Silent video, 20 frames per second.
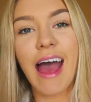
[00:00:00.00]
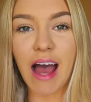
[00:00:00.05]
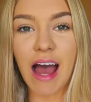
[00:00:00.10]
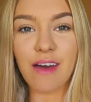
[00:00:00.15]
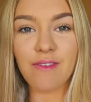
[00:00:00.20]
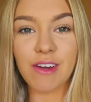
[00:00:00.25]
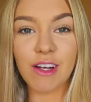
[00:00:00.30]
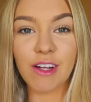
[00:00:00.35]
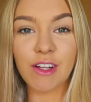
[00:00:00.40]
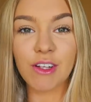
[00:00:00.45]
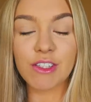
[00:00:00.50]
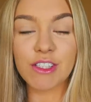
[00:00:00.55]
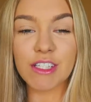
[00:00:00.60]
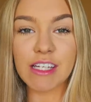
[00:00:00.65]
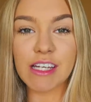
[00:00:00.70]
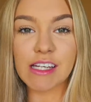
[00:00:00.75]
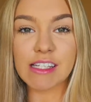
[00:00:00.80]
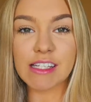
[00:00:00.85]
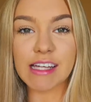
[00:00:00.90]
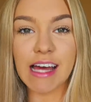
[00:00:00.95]
I've
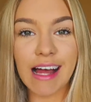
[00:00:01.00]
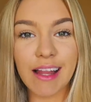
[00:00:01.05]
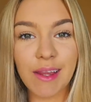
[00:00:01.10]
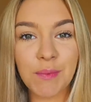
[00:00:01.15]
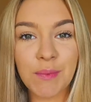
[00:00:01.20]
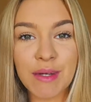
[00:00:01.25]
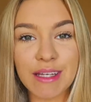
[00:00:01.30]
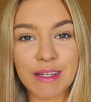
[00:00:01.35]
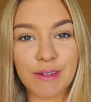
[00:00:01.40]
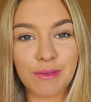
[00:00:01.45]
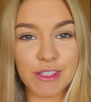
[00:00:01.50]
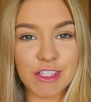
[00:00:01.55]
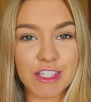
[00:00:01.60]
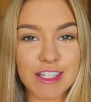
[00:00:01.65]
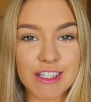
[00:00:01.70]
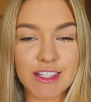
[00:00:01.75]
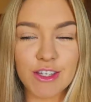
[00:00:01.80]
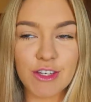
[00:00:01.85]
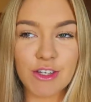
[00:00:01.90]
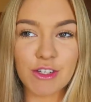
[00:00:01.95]
included Halloween,
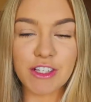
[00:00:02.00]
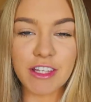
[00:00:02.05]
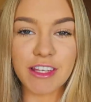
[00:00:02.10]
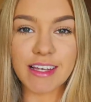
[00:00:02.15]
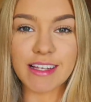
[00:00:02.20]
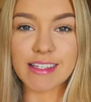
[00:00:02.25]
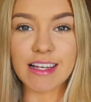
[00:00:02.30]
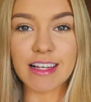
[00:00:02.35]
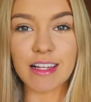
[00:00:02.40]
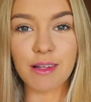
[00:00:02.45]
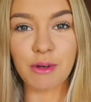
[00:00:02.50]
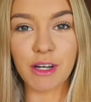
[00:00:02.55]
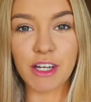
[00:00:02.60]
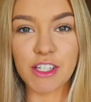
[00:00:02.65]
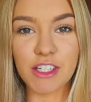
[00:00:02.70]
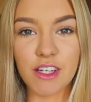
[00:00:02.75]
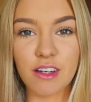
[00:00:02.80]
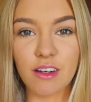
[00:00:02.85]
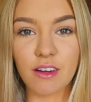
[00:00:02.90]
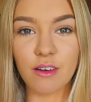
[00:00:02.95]
which is usually a
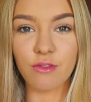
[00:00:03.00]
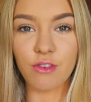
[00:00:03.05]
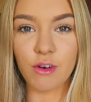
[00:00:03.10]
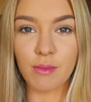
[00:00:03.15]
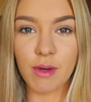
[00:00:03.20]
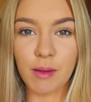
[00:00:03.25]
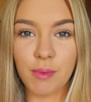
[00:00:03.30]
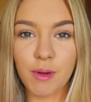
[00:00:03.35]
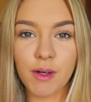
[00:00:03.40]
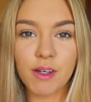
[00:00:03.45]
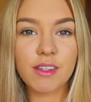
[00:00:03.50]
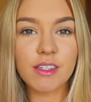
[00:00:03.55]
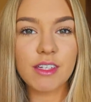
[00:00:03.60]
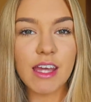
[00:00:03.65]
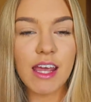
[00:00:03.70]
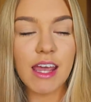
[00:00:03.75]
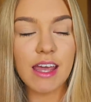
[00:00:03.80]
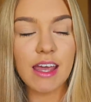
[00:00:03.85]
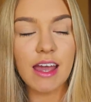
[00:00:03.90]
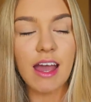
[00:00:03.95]
celebration for my
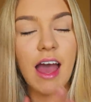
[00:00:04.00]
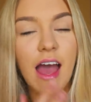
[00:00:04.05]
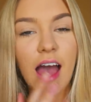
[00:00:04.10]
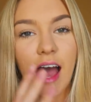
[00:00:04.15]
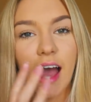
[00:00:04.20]
birthday.